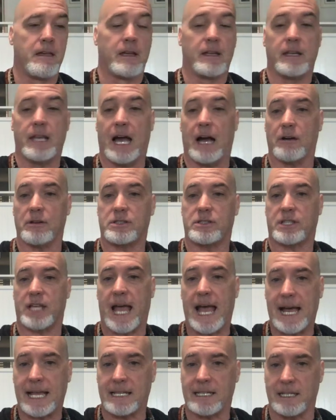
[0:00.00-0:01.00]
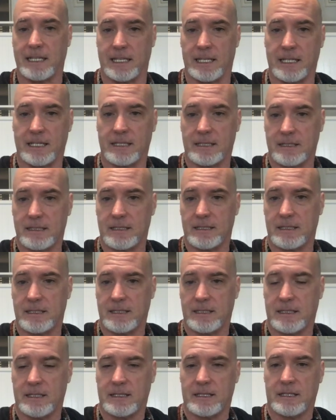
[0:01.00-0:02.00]
Now, sadly,
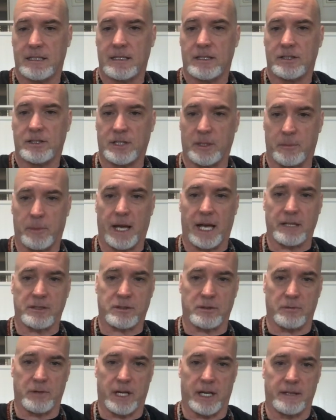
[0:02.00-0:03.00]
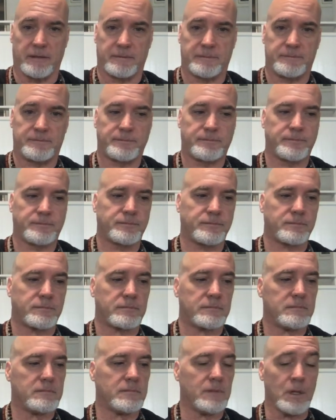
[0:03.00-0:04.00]
she passed away.
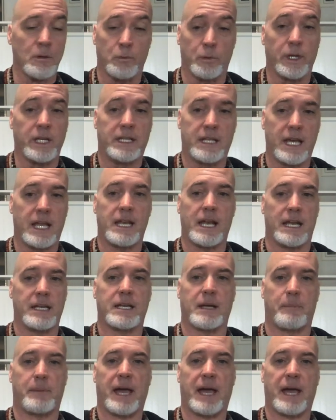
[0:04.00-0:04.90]
We did end up